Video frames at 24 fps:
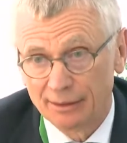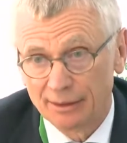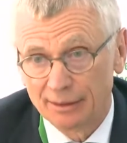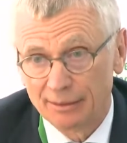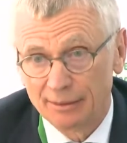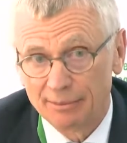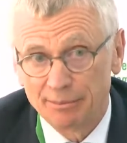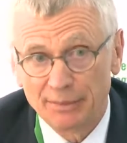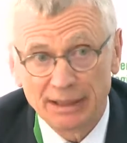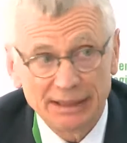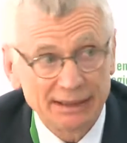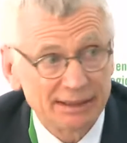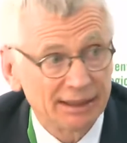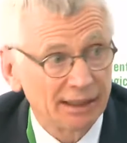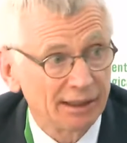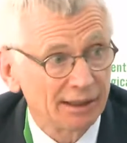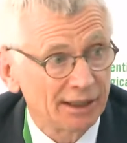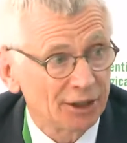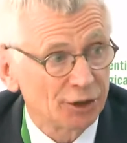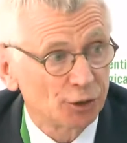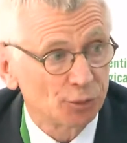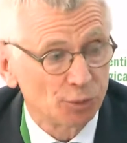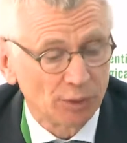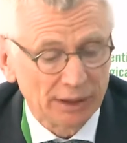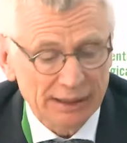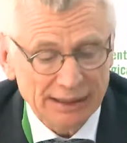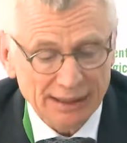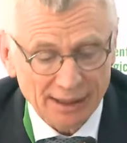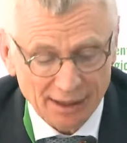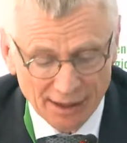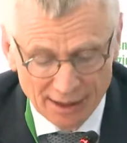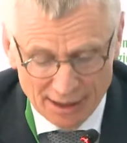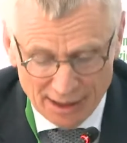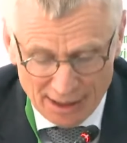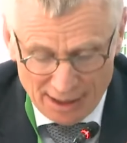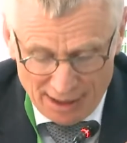meeting this
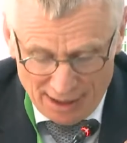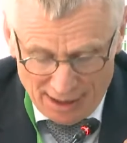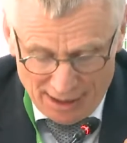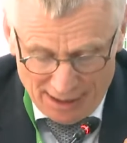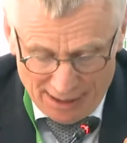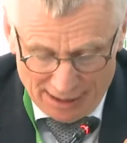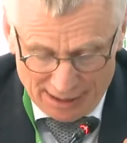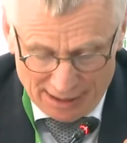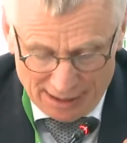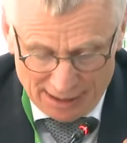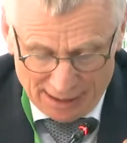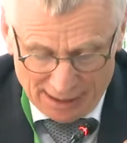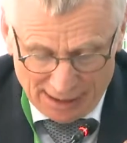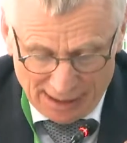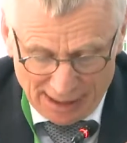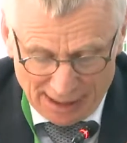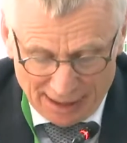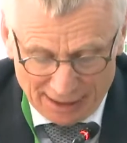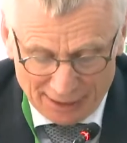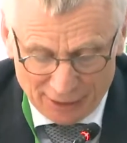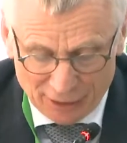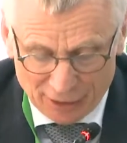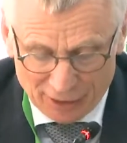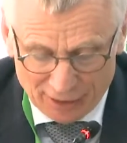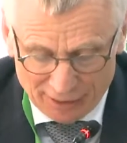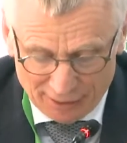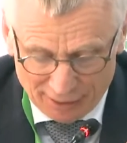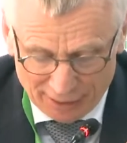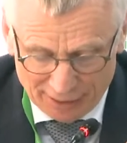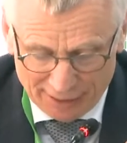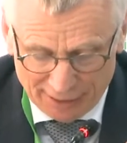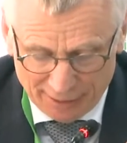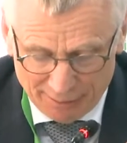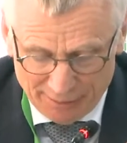week, and the